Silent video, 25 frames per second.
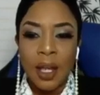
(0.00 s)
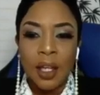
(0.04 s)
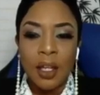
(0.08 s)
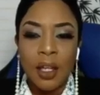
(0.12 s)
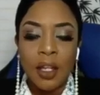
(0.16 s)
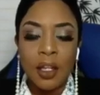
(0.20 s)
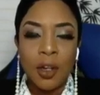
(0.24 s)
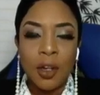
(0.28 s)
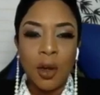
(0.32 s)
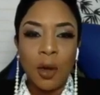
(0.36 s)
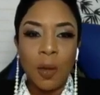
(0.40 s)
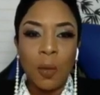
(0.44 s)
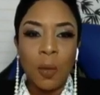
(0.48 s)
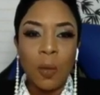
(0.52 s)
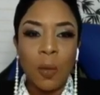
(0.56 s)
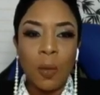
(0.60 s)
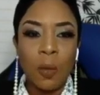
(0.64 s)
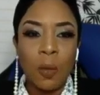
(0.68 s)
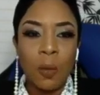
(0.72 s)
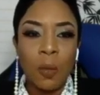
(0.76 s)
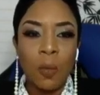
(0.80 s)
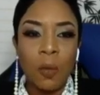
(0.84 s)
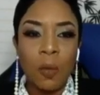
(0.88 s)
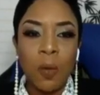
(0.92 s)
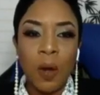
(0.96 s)
you know,
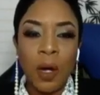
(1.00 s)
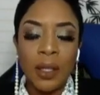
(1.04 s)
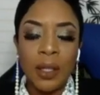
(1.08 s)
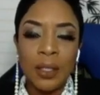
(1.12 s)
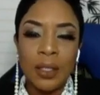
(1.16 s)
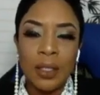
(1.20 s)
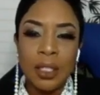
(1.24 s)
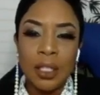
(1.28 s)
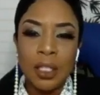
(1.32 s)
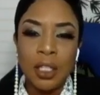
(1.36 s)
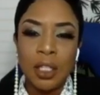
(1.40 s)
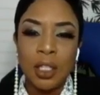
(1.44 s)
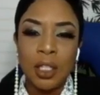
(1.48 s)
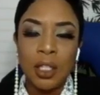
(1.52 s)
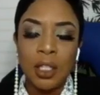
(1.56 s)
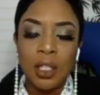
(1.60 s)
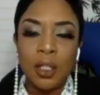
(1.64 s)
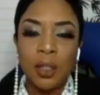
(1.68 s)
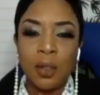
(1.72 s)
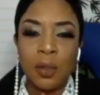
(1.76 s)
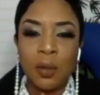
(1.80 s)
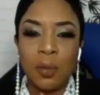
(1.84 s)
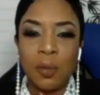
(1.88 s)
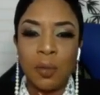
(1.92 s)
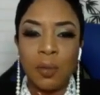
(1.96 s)
what do
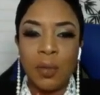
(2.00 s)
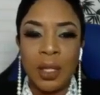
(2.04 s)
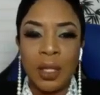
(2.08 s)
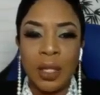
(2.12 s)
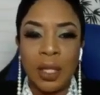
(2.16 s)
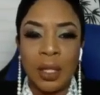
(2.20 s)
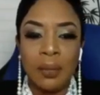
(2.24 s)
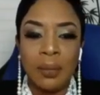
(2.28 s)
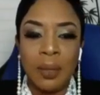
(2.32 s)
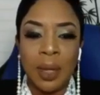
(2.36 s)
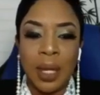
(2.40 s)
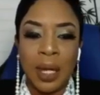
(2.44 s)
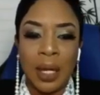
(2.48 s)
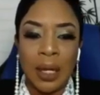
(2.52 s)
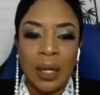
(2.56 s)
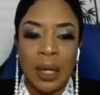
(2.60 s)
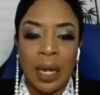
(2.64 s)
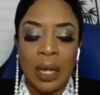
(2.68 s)
you really mean?